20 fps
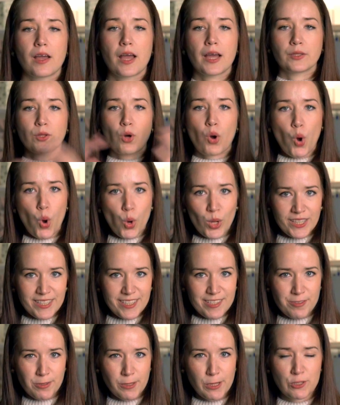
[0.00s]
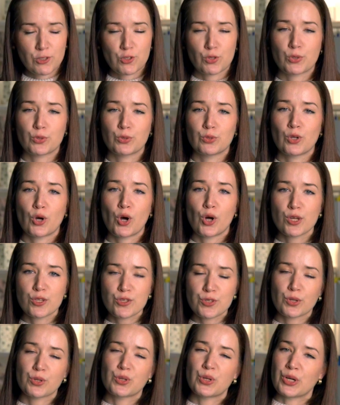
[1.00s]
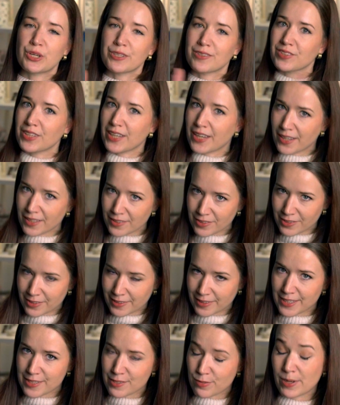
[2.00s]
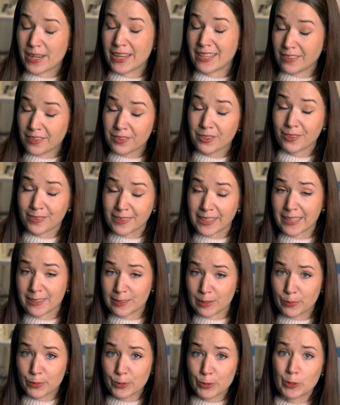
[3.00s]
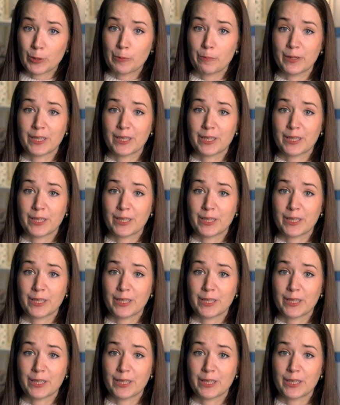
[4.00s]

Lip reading: And all these things could also go on the other list why I didn't like the book,